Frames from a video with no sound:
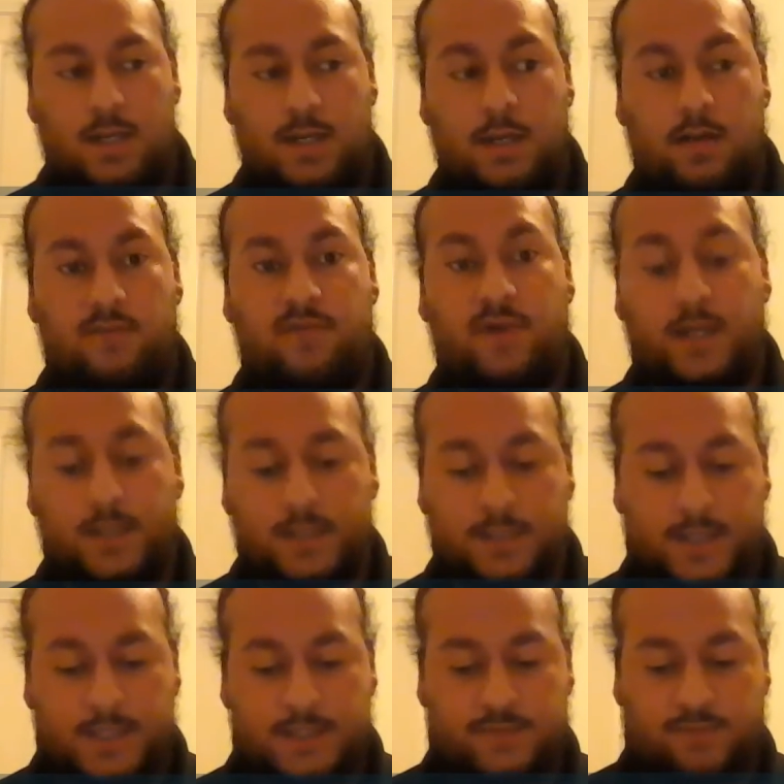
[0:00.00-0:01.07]
Now a violin
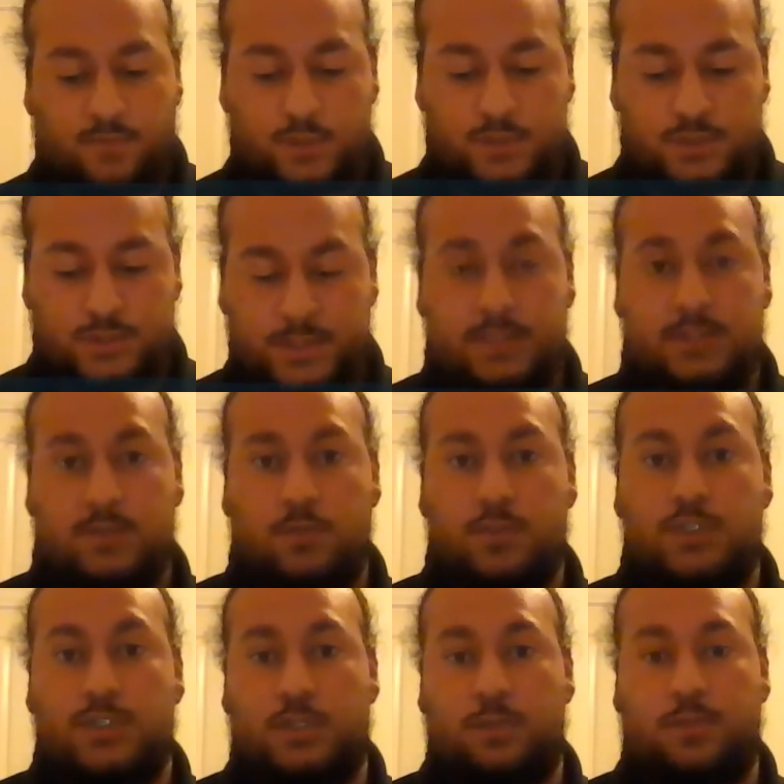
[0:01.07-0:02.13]
has 4 strings
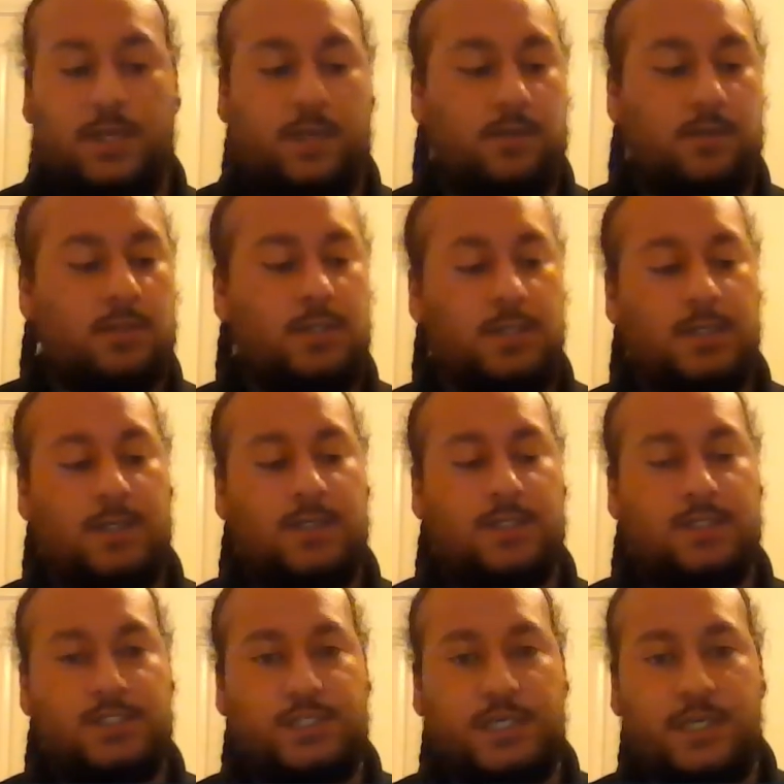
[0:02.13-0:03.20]
which you can play on,
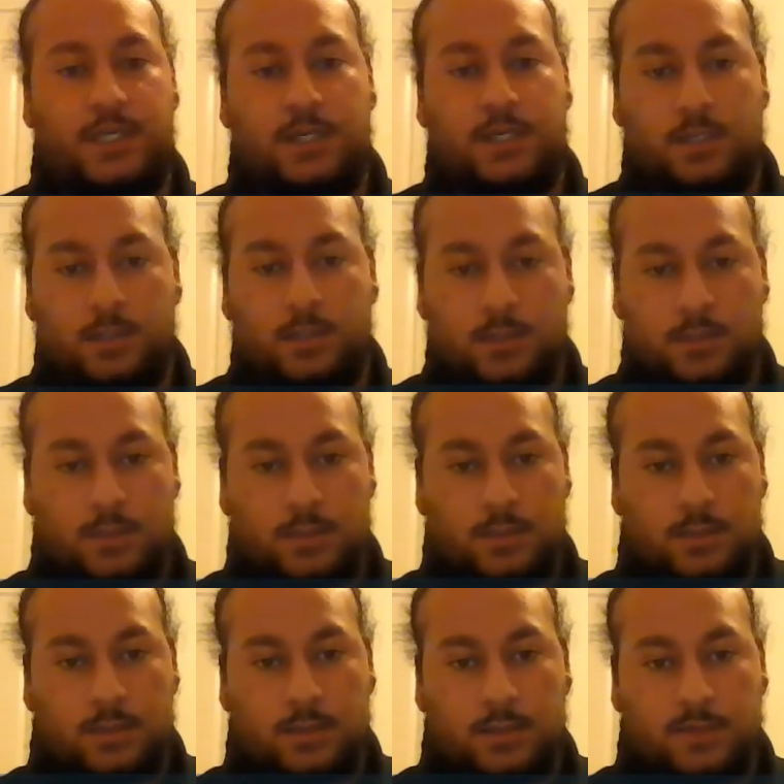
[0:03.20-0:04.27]
G, you
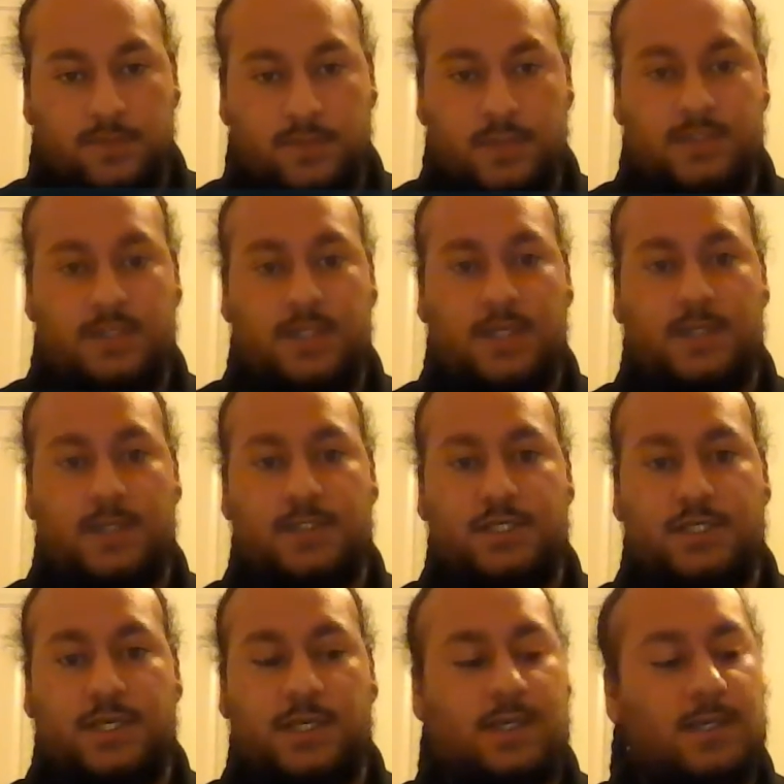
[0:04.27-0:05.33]
can see that,
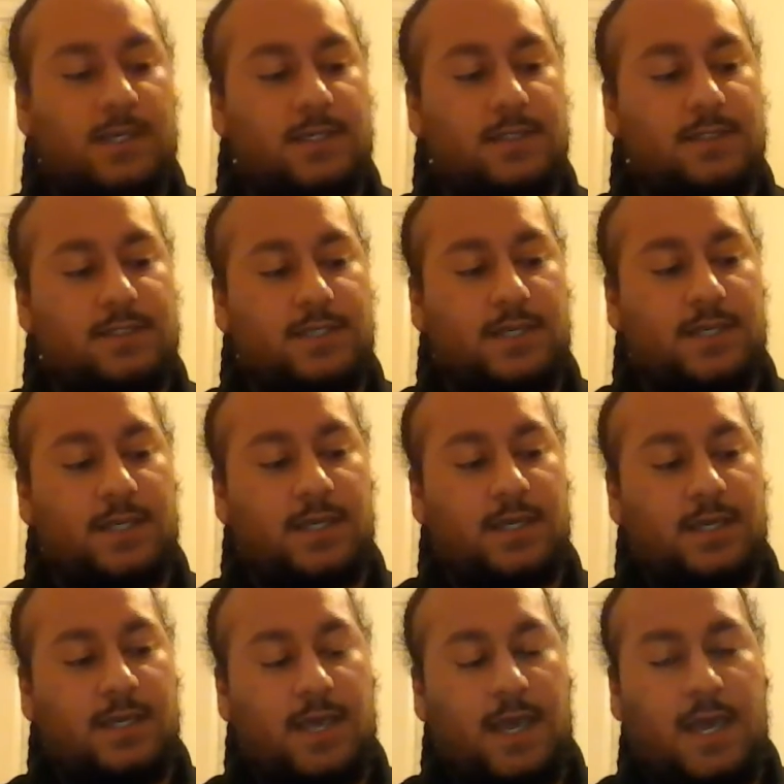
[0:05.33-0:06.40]
G, D,
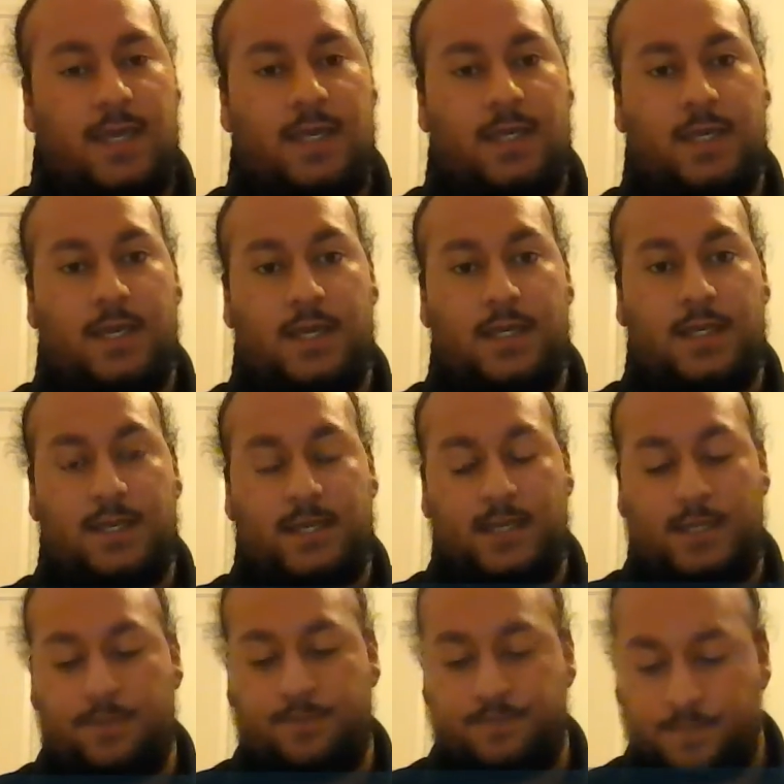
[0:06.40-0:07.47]
A and E.